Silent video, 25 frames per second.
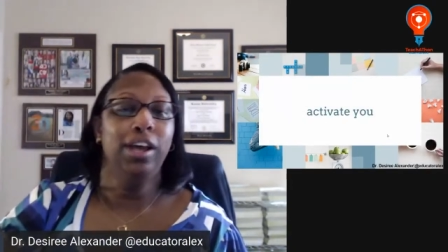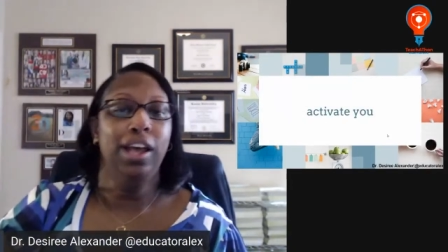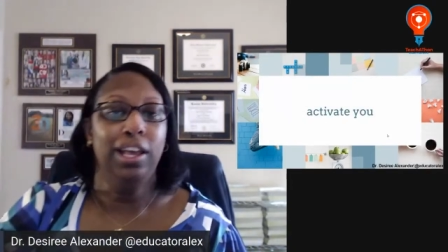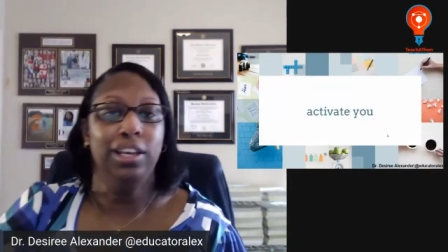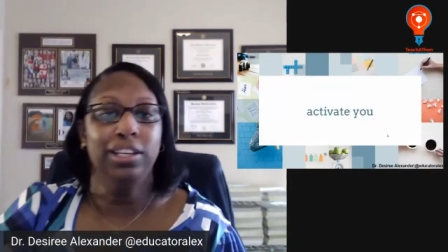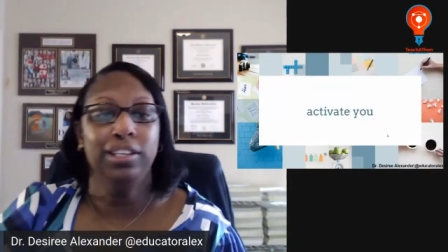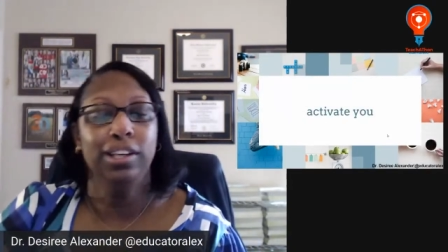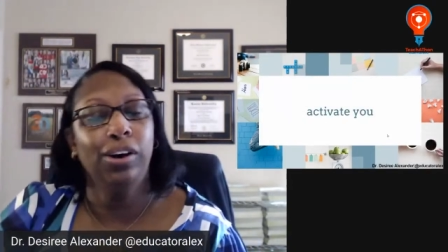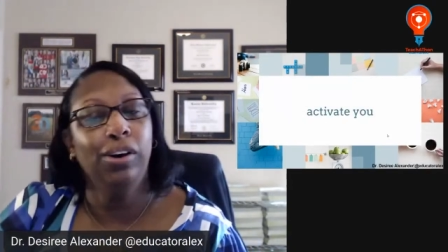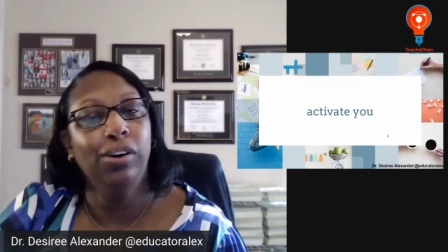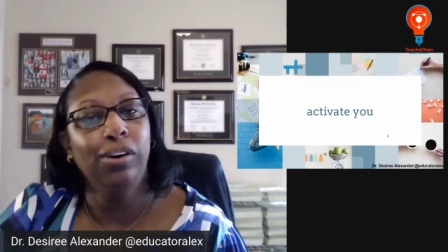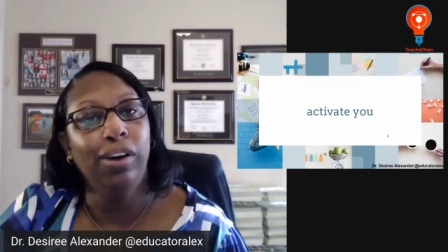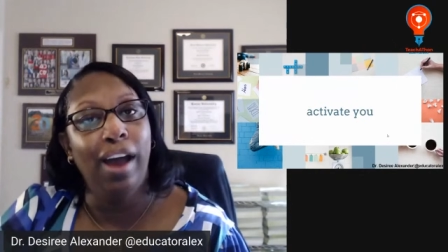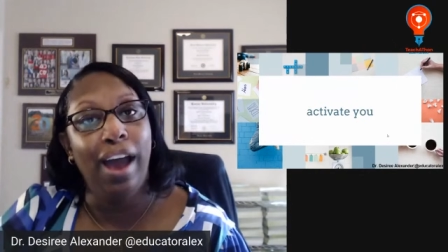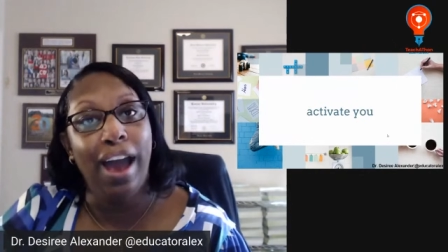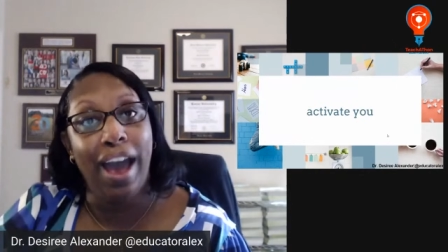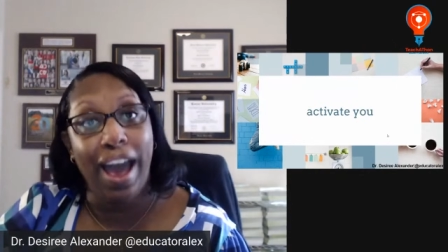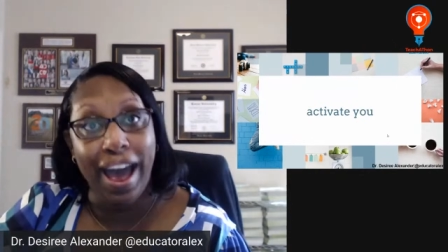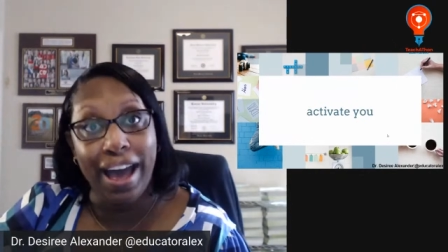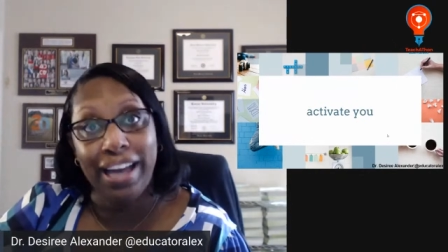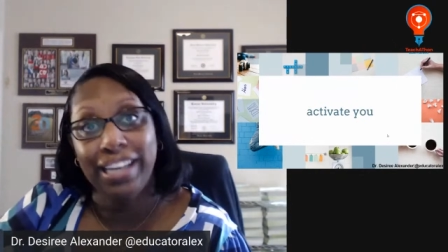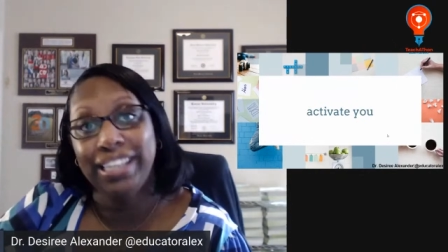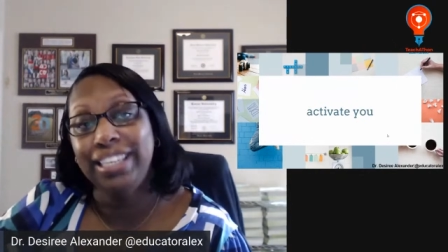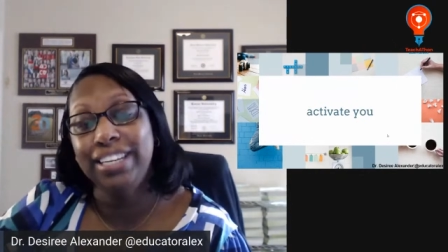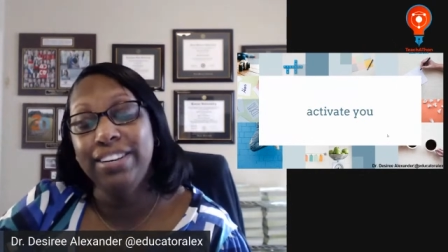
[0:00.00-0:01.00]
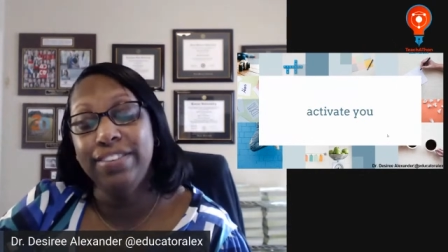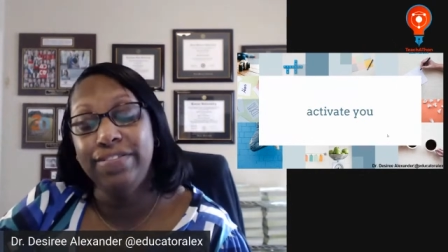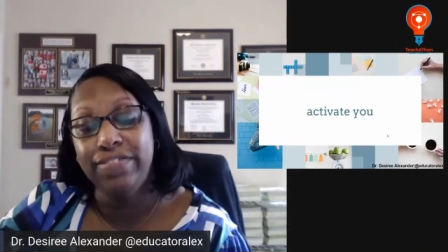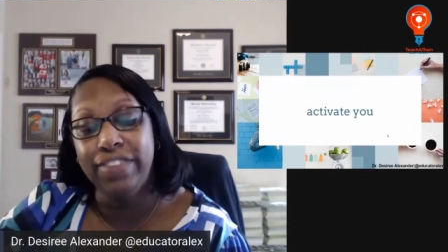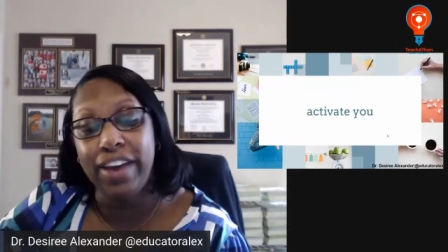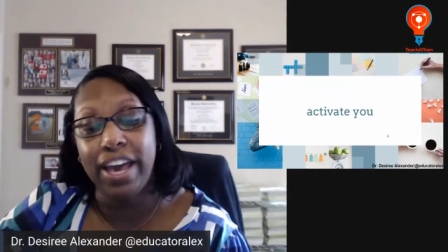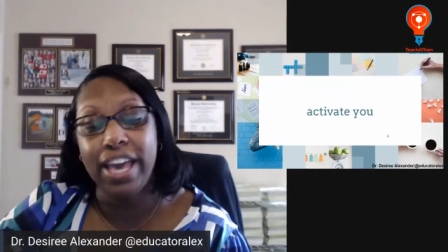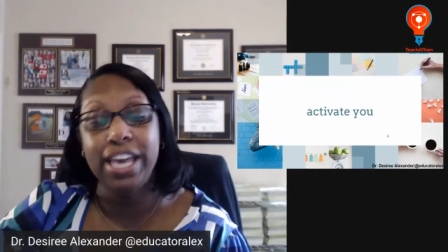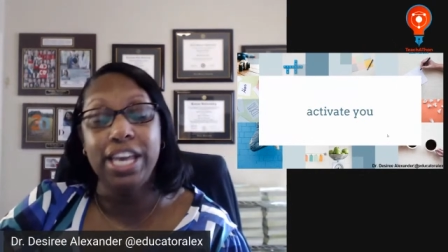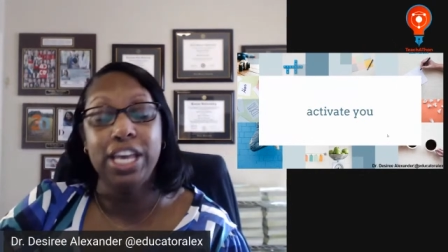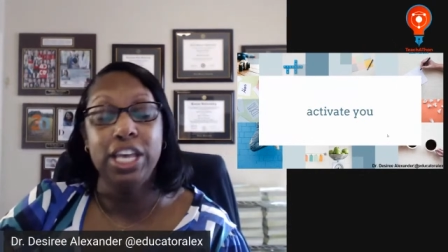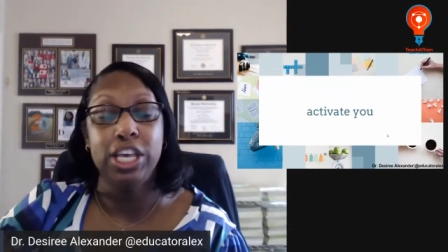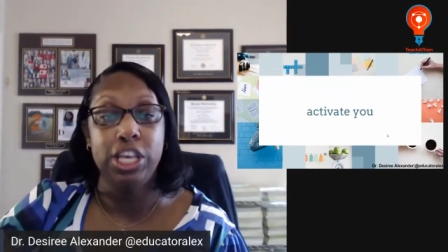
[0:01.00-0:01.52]
So
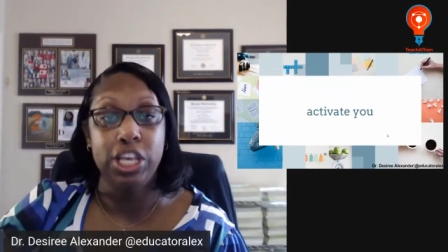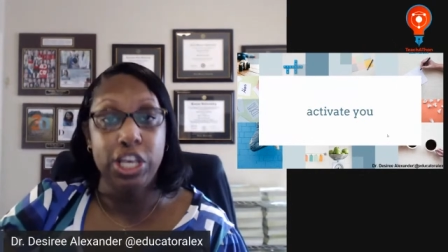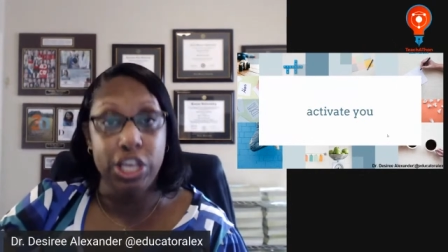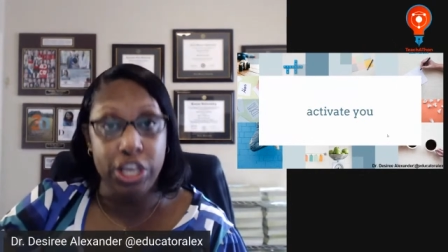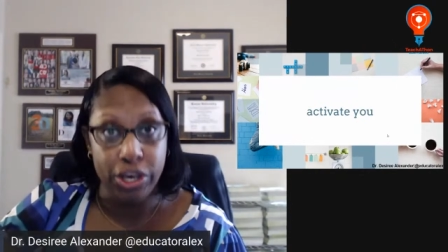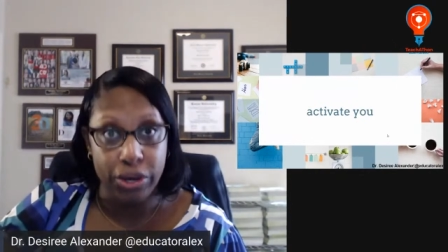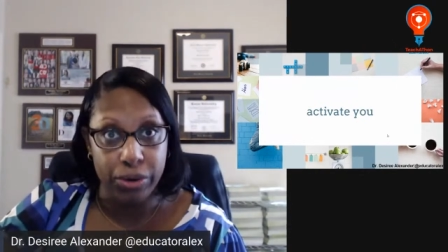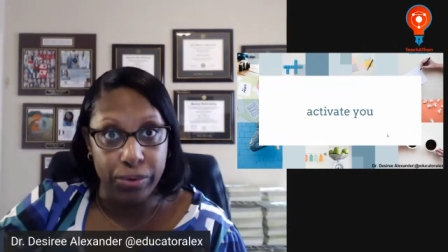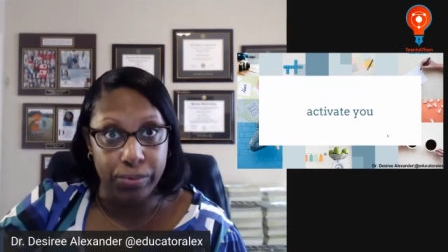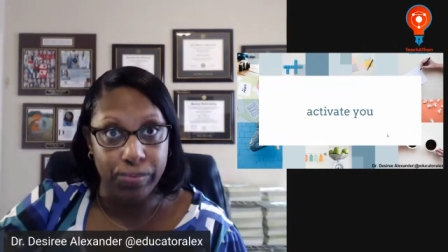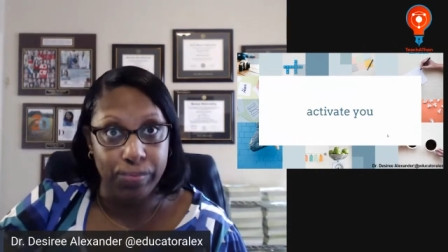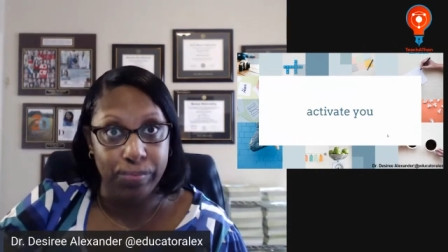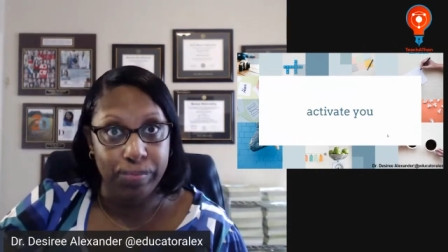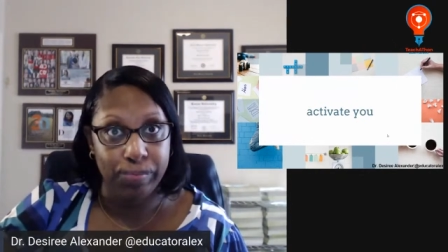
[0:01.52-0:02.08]
activate you.